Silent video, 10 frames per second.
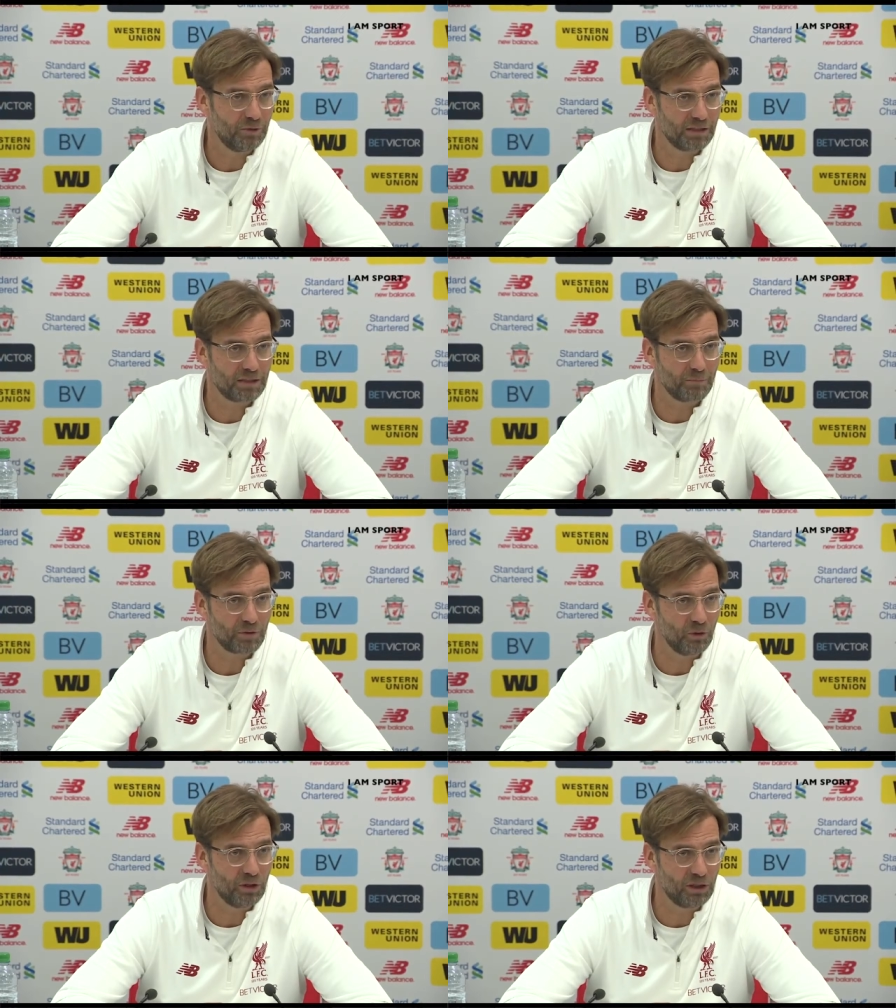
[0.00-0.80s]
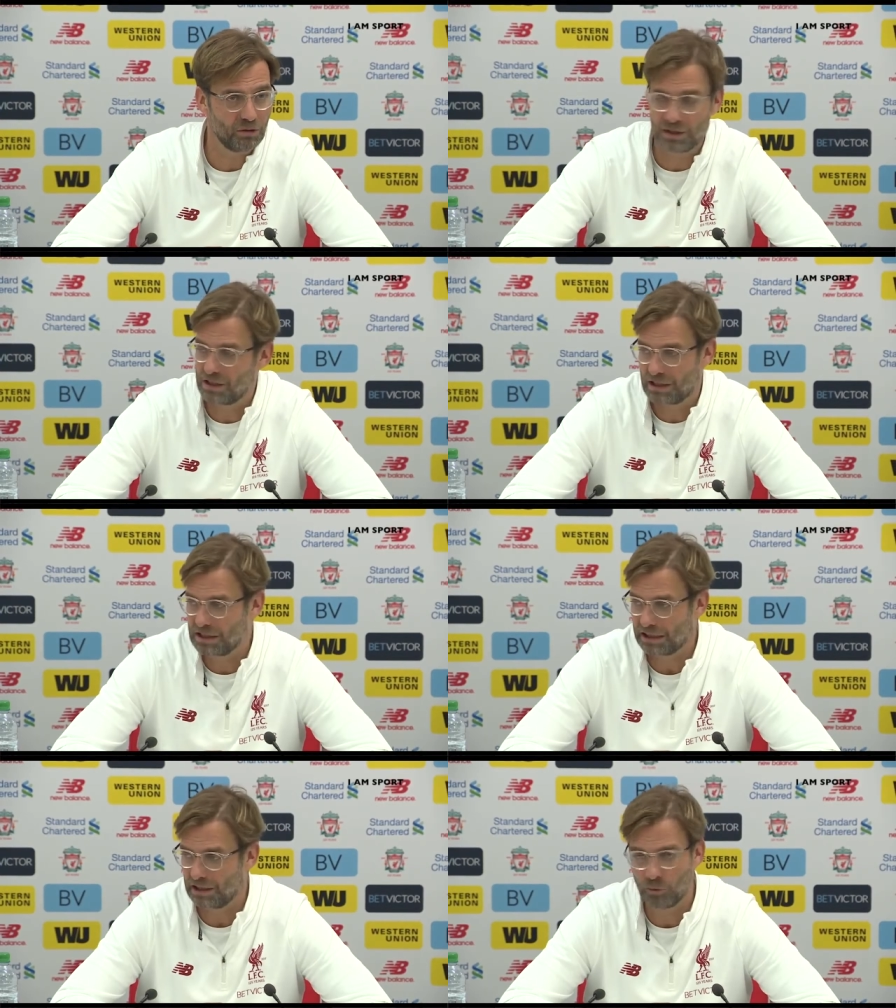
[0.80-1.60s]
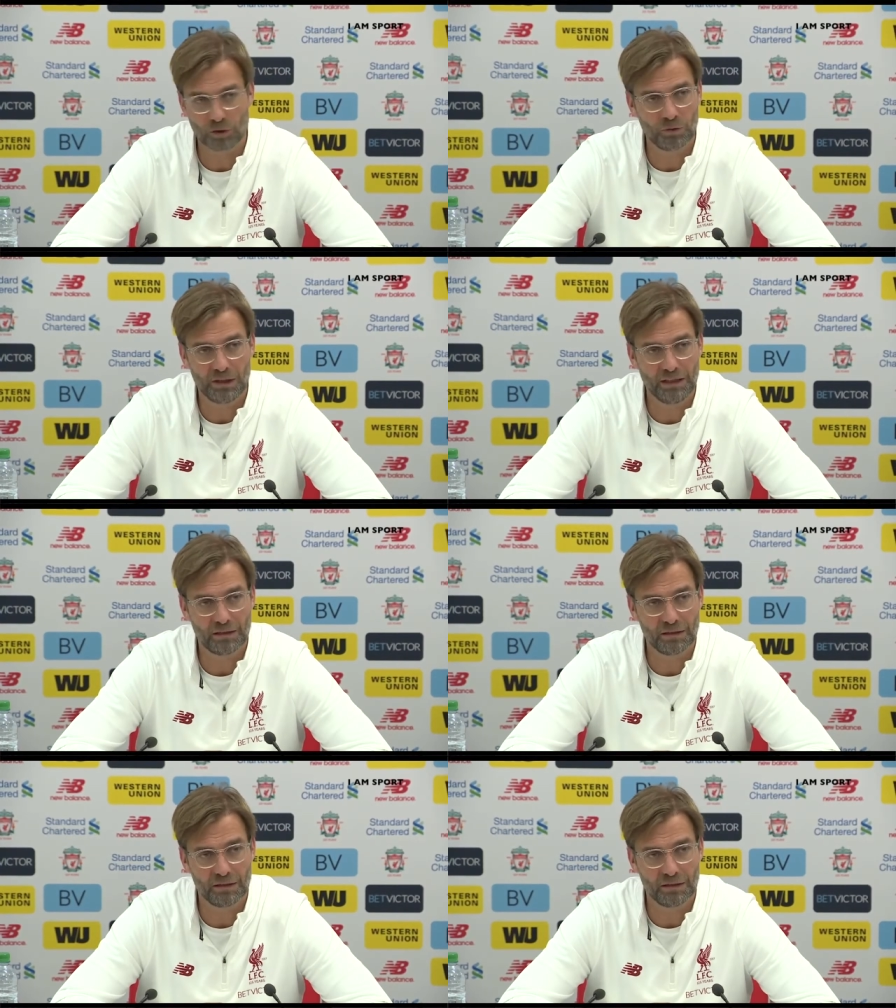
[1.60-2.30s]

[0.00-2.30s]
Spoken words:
That's absolutely good. It's exactly what we need.